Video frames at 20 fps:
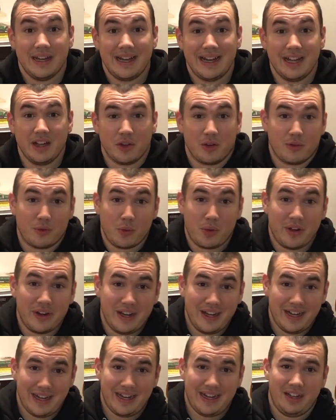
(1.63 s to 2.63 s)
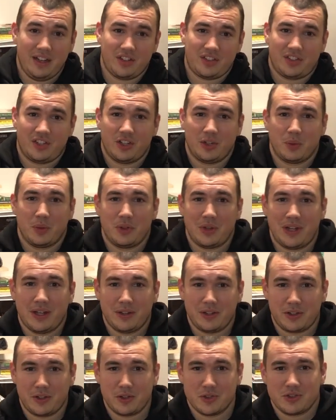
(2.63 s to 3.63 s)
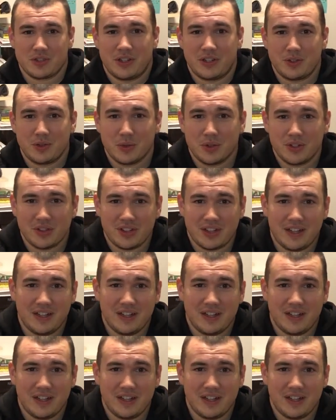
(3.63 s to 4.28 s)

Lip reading: Hello everyone, Alex here with Howling Hoosier Outdoors,